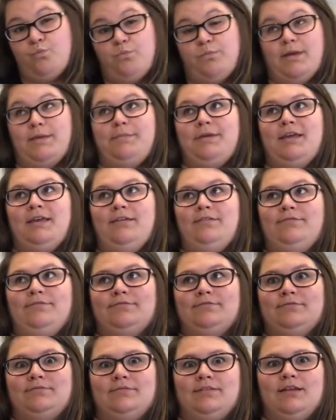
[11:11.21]
Maybe.
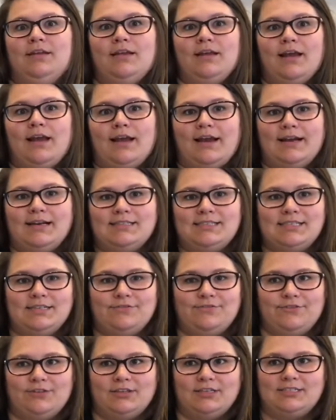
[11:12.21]
I gotta
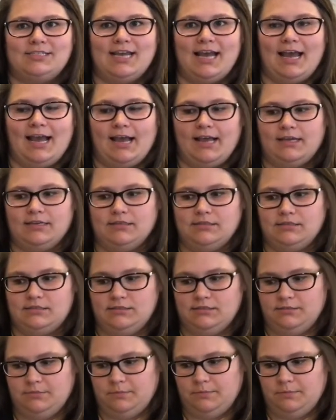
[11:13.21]
dig for the tags.